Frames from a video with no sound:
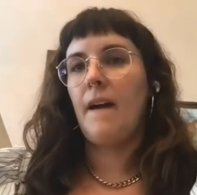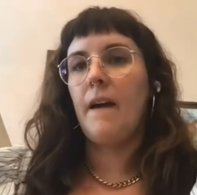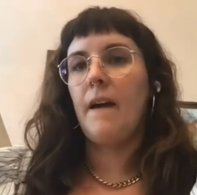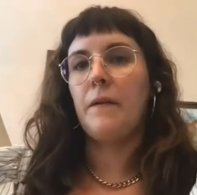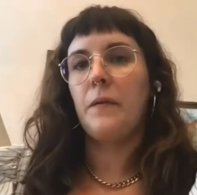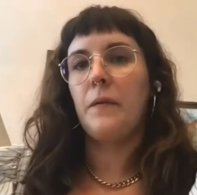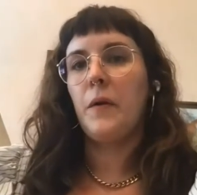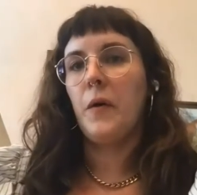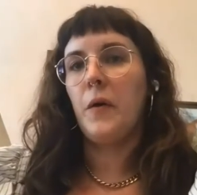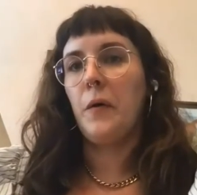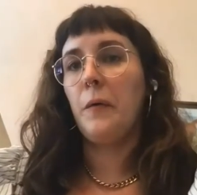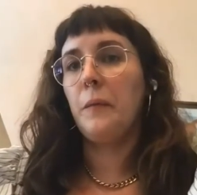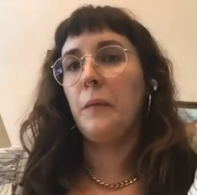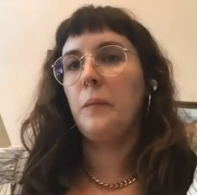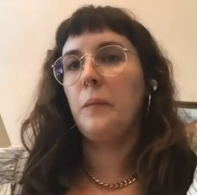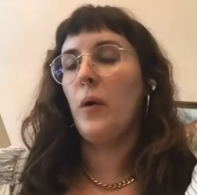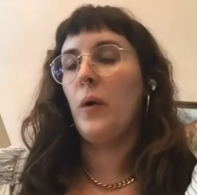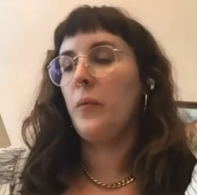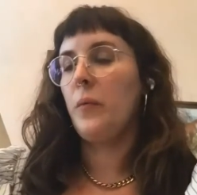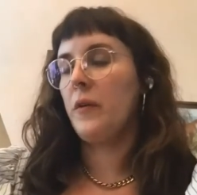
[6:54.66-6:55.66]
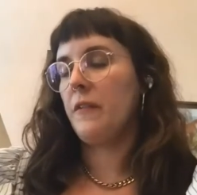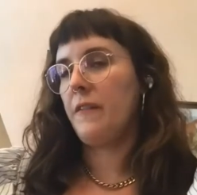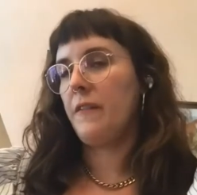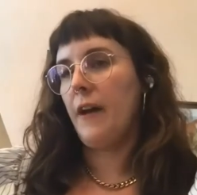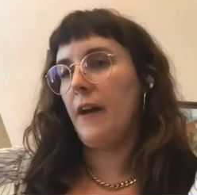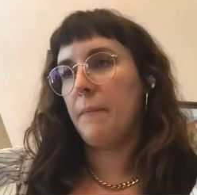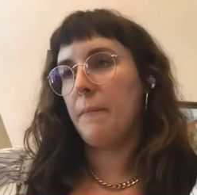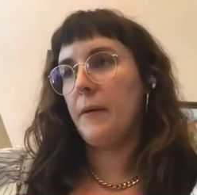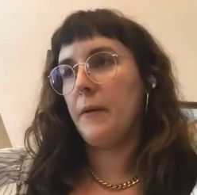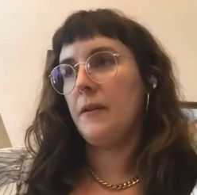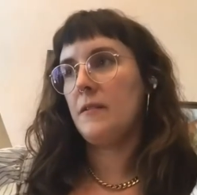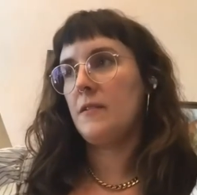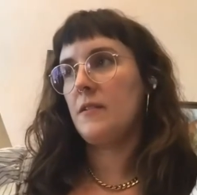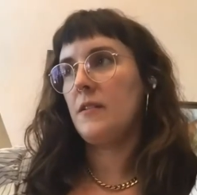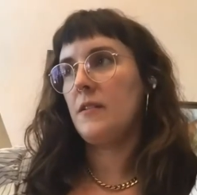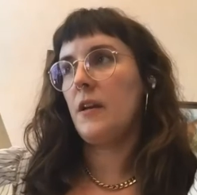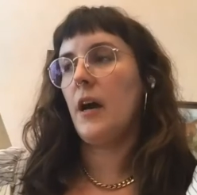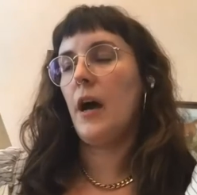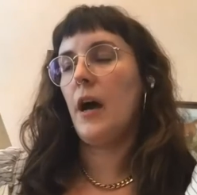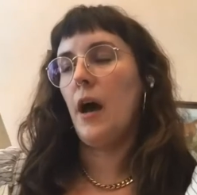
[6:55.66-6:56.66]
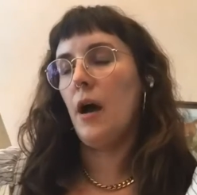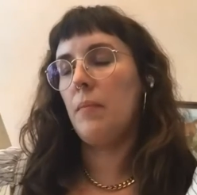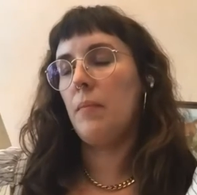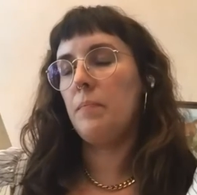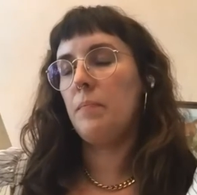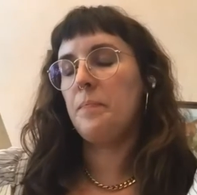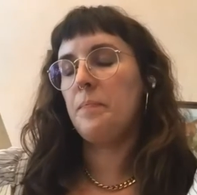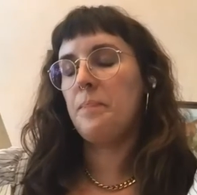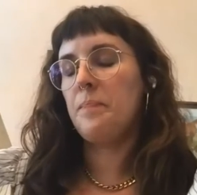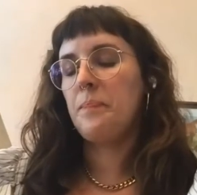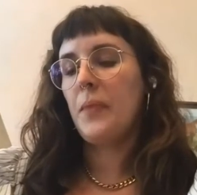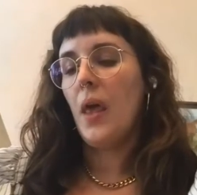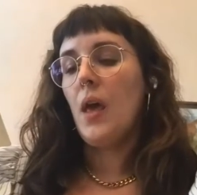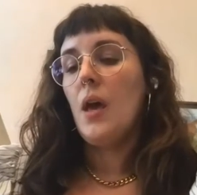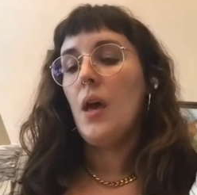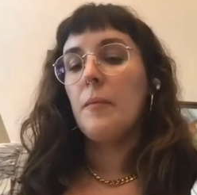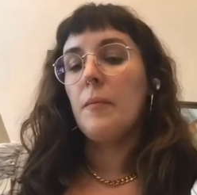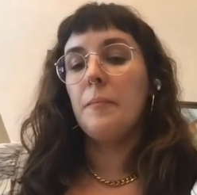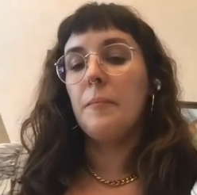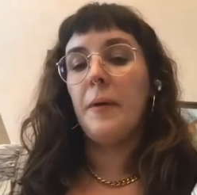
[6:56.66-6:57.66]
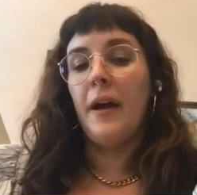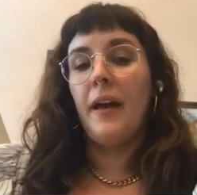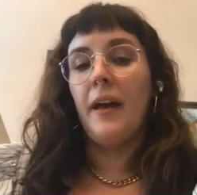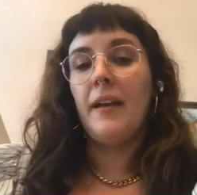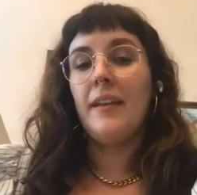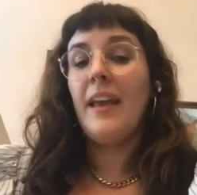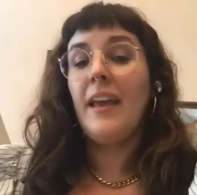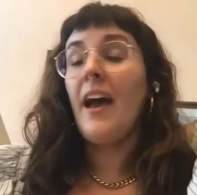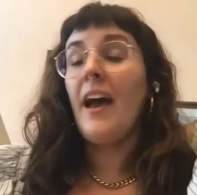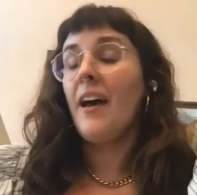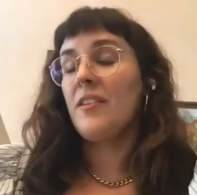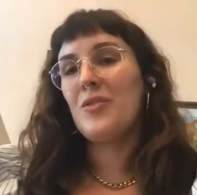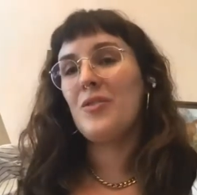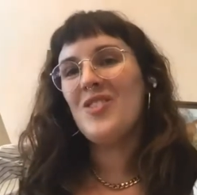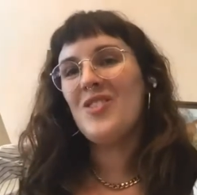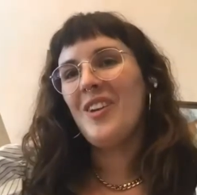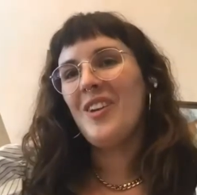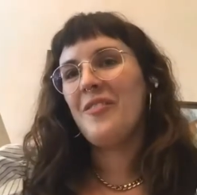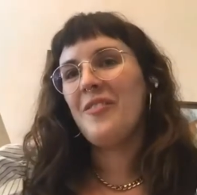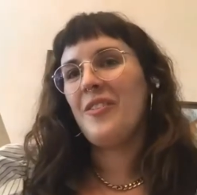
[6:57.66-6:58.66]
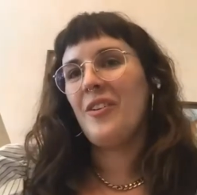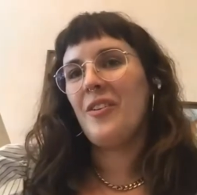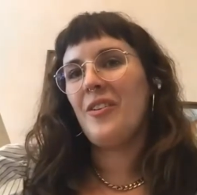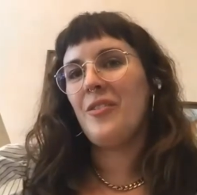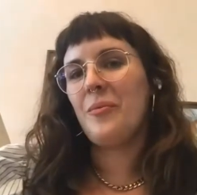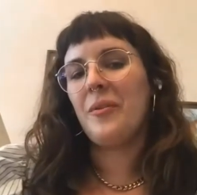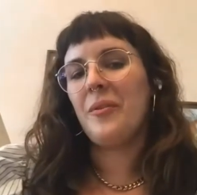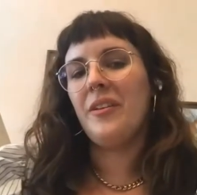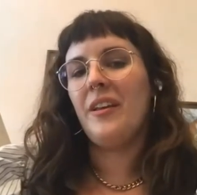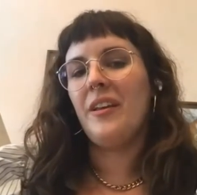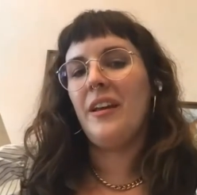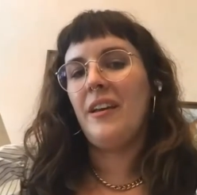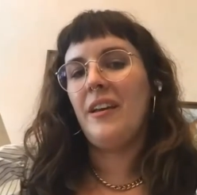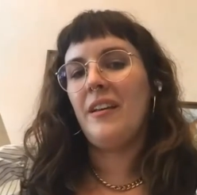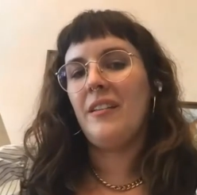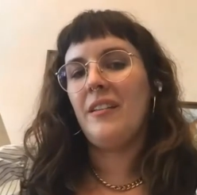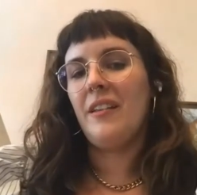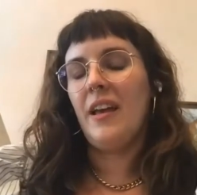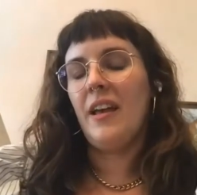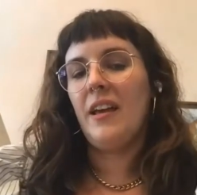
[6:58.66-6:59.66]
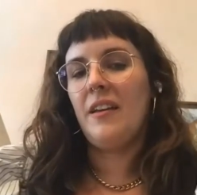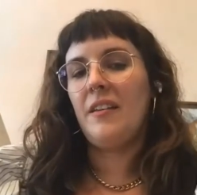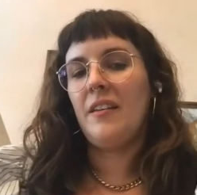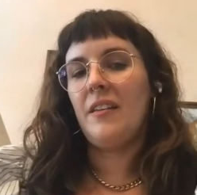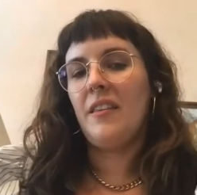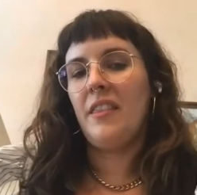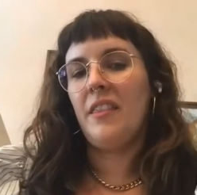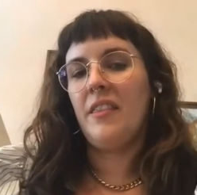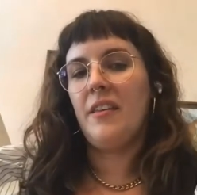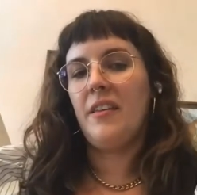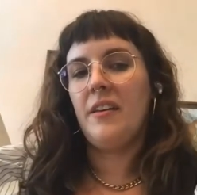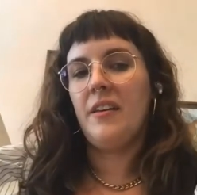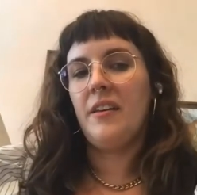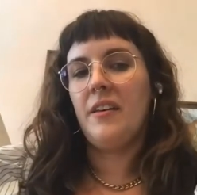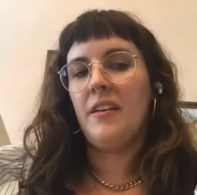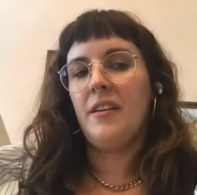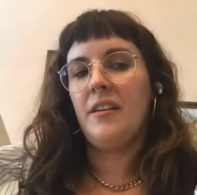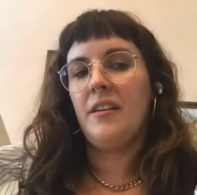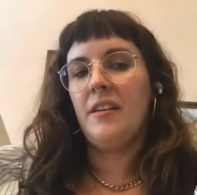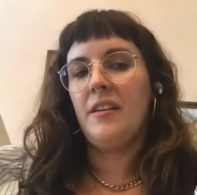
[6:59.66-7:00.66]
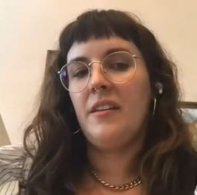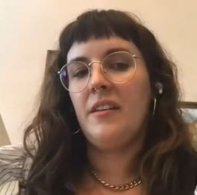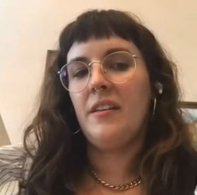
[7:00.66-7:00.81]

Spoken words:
don't know what would have happened. But yeah, so Jennifer is really like the